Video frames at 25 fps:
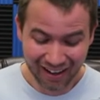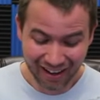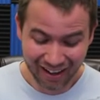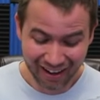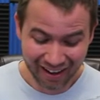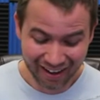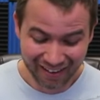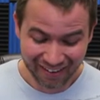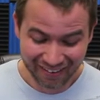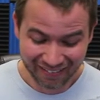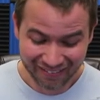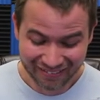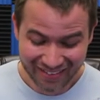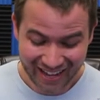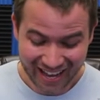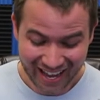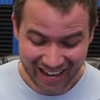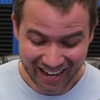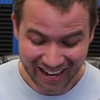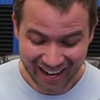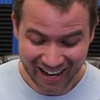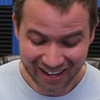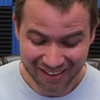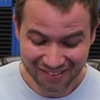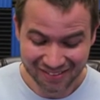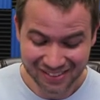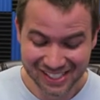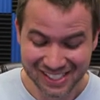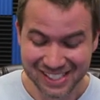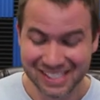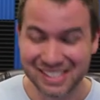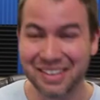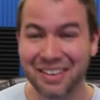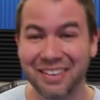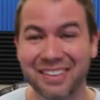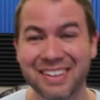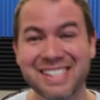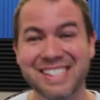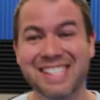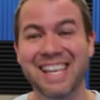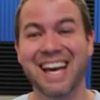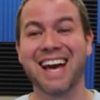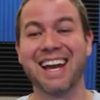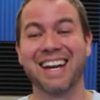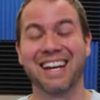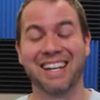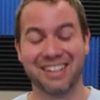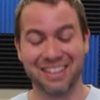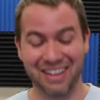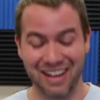oh, man, I am just so
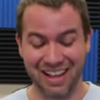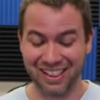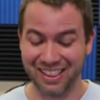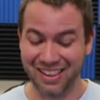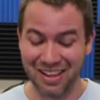excited. I